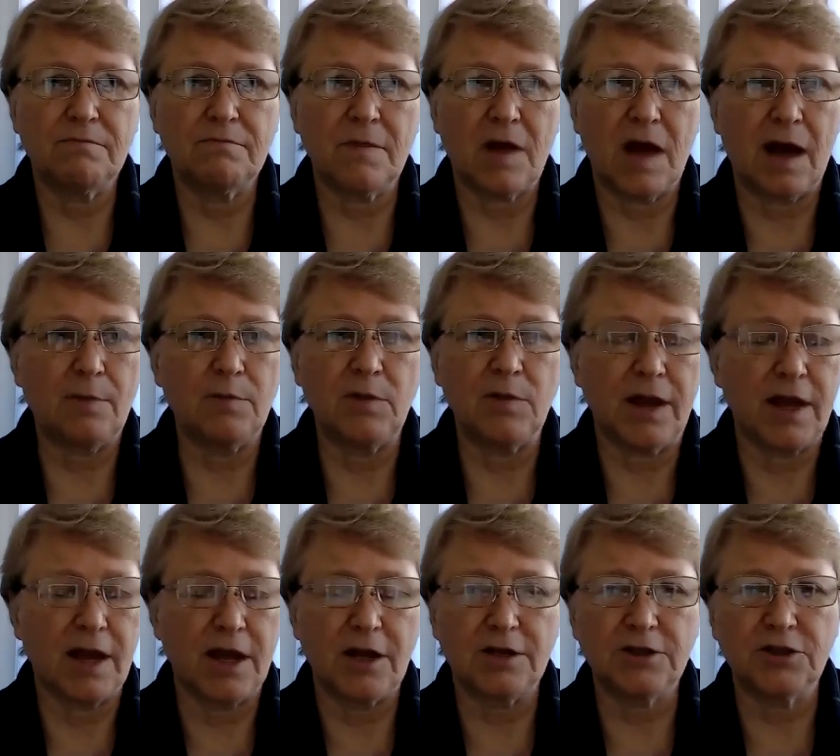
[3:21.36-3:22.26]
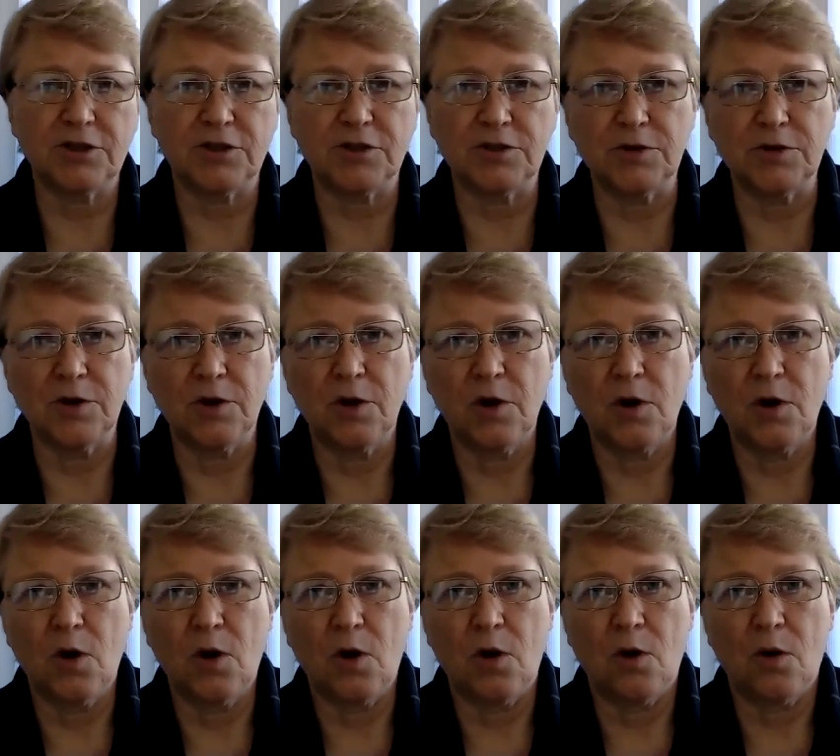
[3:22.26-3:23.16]
obligation
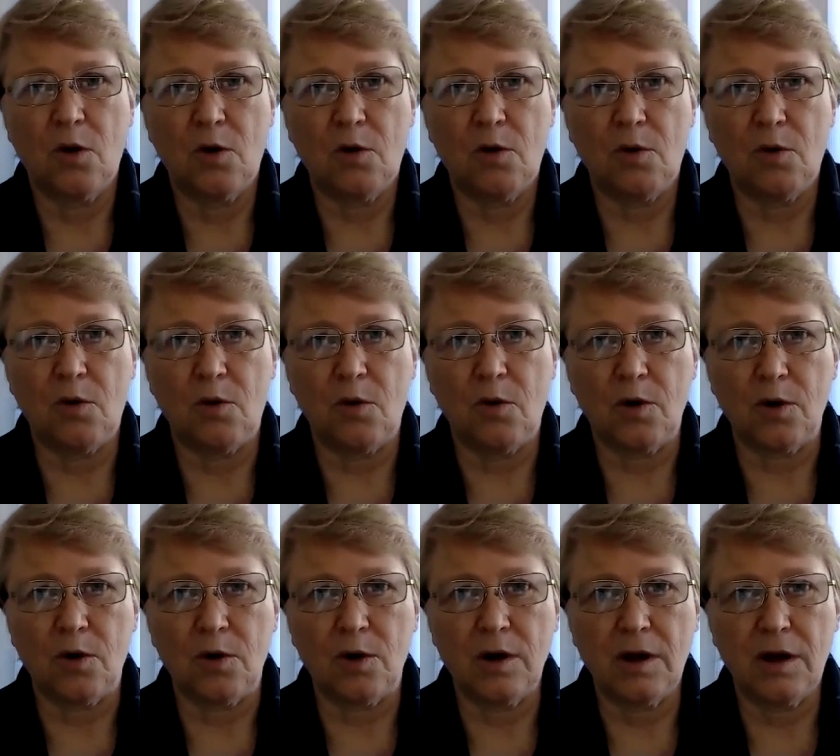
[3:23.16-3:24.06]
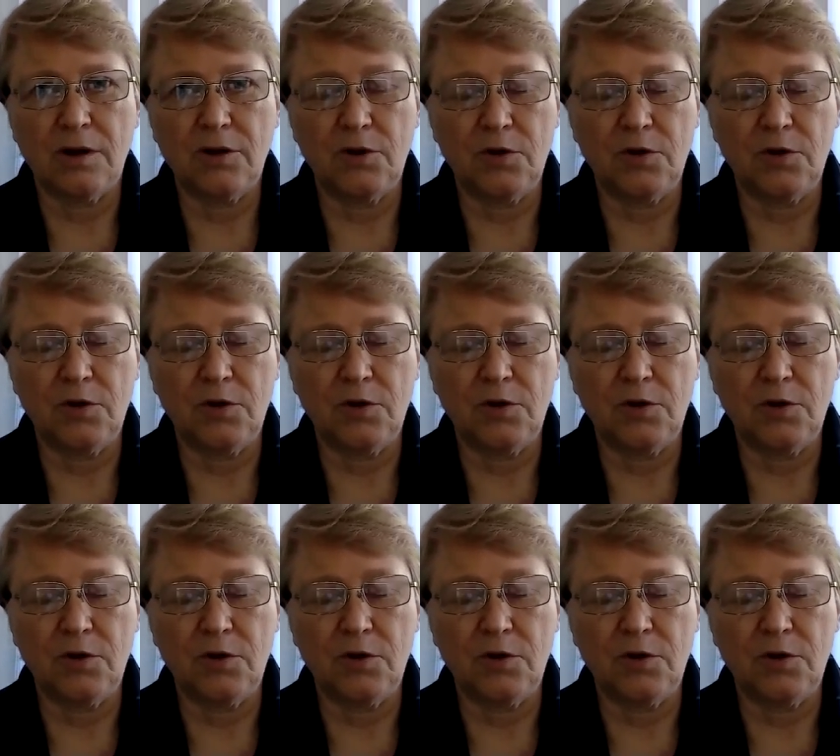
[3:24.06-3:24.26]
or